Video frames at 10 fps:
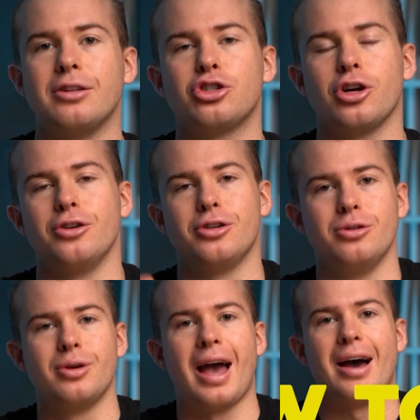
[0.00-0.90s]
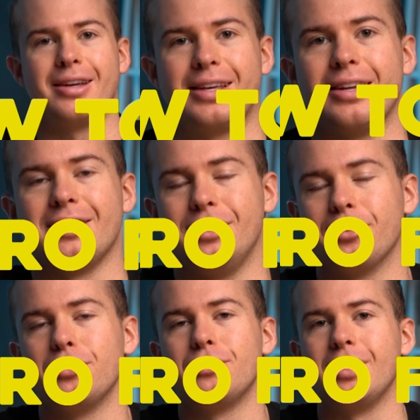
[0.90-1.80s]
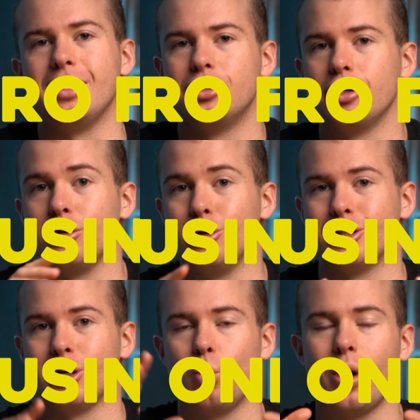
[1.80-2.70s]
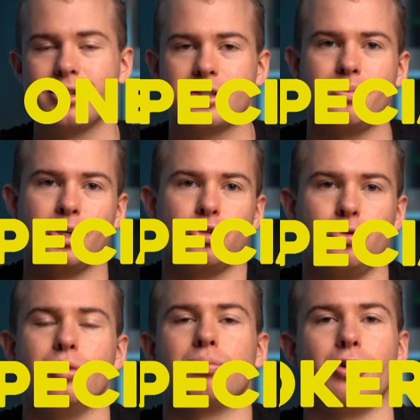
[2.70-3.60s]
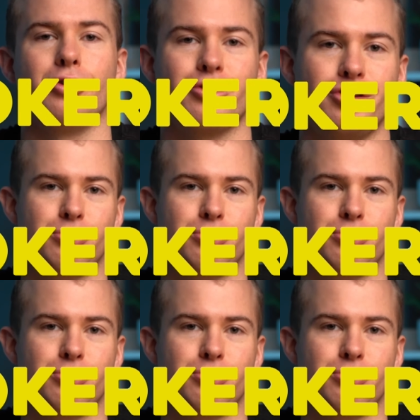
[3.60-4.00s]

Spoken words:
show you how to get zero fees using one special brokerage